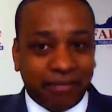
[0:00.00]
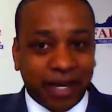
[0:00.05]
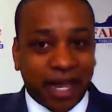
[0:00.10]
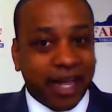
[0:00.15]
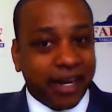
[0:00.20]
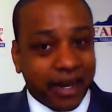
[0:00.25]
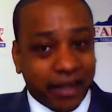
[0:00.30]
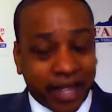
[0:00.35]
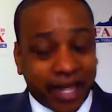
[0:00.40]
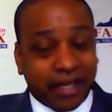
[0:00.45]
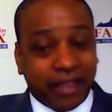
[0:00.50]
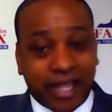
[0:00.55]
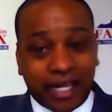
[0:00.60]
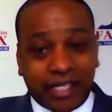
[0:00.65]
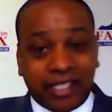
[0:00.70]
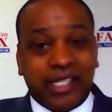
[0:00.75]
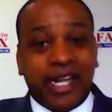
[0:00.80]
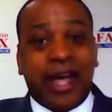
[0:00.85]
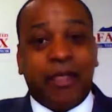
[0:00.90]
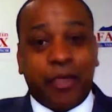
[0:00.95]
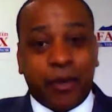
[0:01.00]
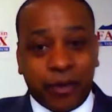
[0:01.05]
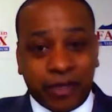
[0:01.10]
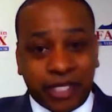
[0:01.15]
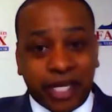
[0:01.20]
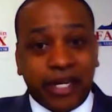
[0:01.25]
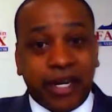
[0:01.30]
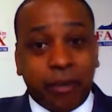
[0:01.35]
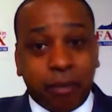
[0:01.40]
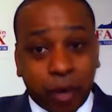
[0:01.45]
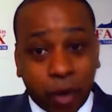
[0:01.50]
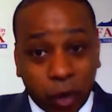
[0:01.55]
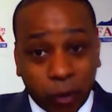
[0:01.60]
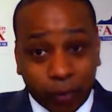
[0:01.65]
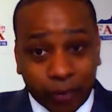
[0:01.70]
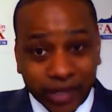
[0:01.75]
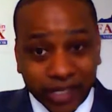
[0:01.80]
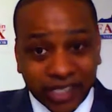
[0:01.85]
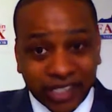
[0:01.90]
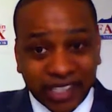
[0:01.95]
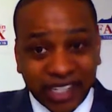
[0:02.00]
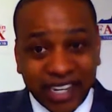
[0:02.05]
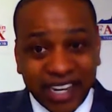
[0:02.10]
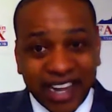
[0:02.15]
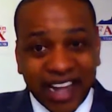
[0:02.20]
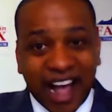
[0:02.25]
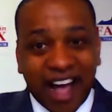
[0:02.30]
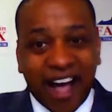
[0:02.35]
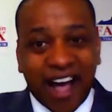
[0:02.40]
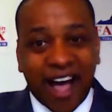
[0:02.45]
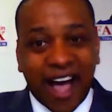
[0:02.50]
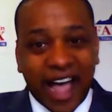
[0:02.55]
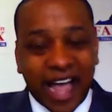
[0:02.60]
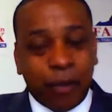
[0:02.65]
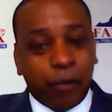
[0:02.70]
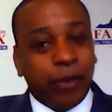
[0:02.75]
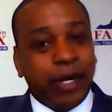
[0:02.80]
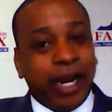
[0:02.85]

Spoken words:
Now that's not their intended purpose, and we're